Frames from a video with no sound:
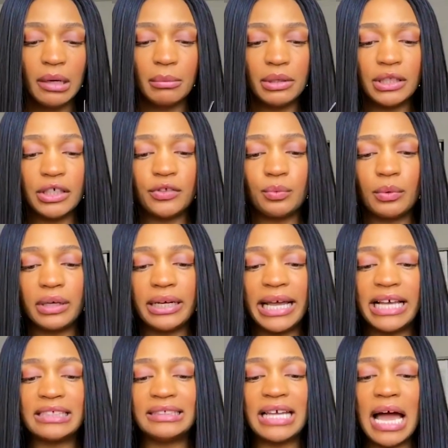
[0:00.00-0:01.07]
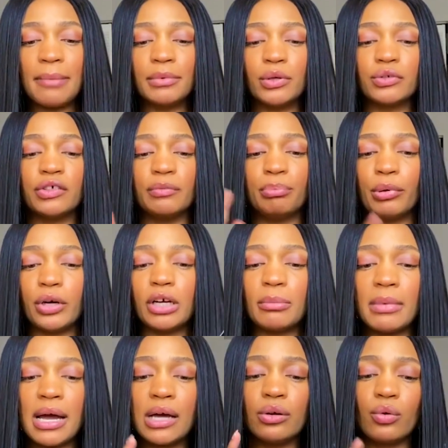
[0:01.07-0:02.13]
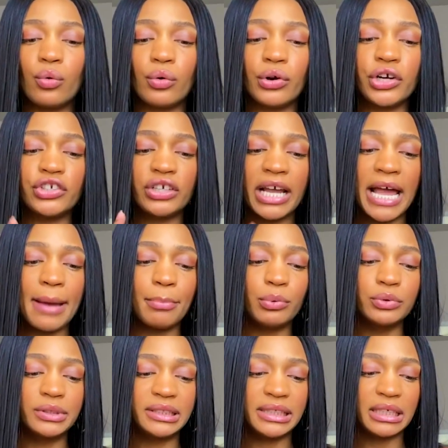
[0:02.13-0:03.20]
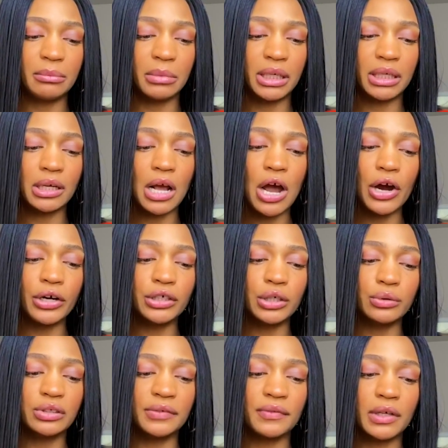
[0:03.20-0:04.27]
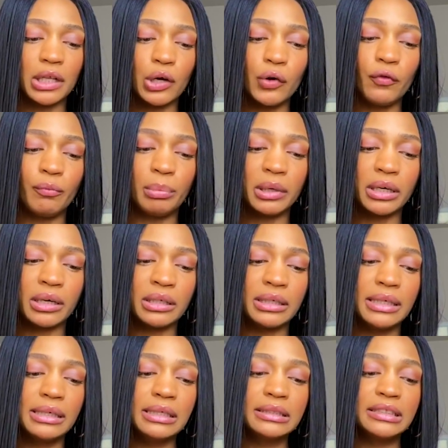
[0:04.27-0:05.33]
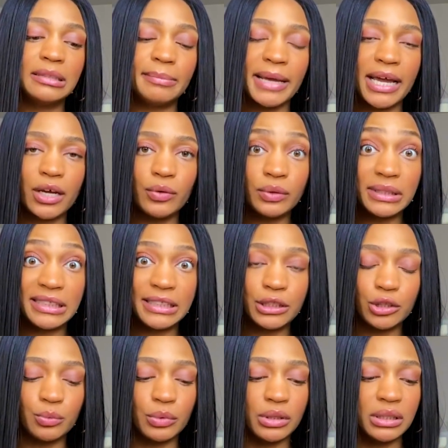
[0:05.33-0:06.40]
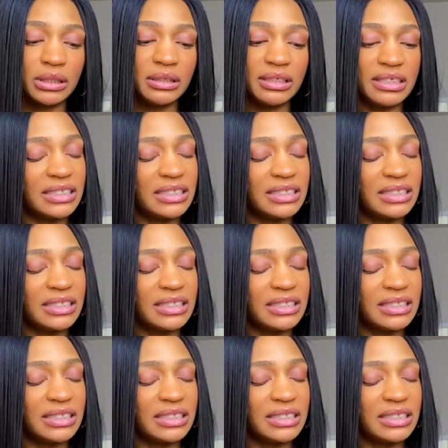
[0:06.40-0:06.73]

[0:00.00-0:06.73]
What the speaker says: But this one has top notes of bergamot, orange, apple, cinnamon, heart notes of clove bud, tobacco, and cedarwood.